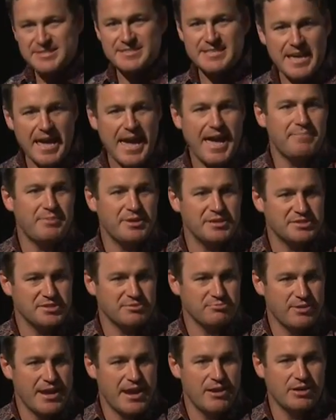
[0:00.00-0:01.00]
gap is
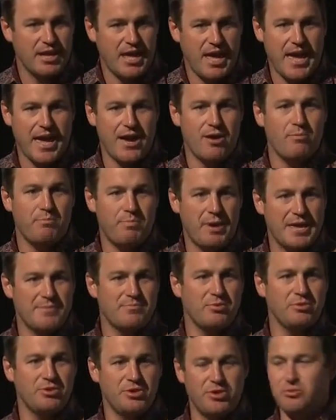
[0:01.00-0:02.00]
around how
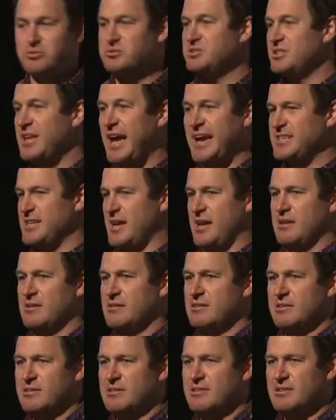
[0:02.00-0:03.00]
people use data.
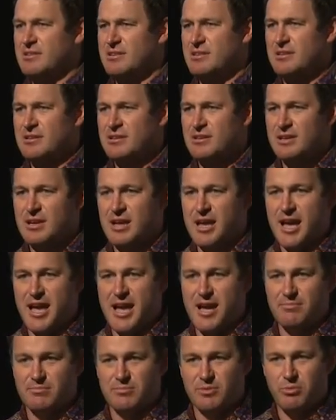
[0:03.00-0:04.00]

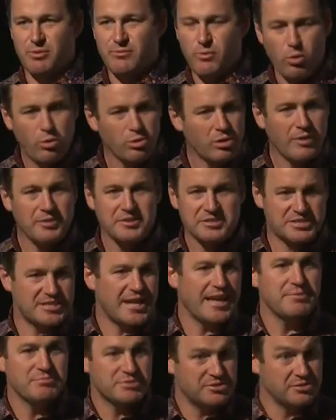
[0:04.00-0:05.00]
We've all got the
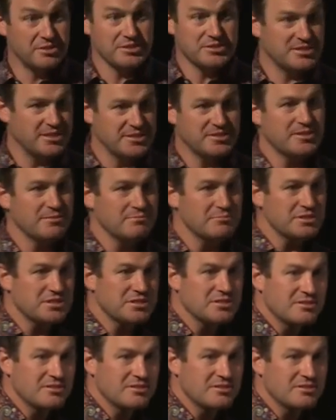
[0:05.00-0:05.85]
same sort of systems.